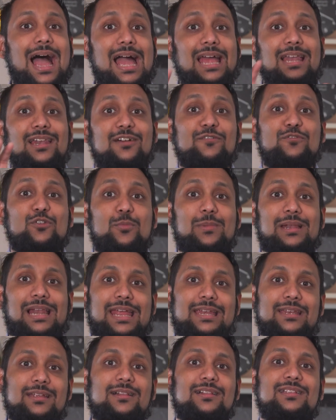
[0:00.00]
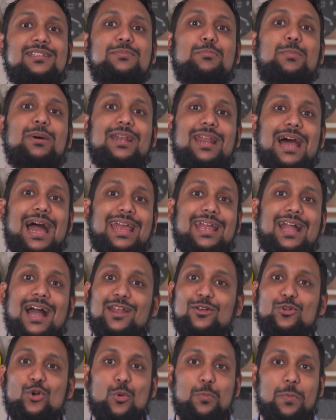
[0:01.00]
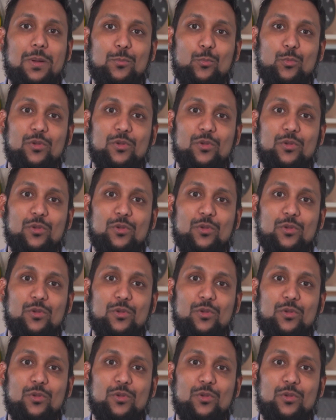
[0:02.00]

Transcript: I love you millennials, but I can't cope up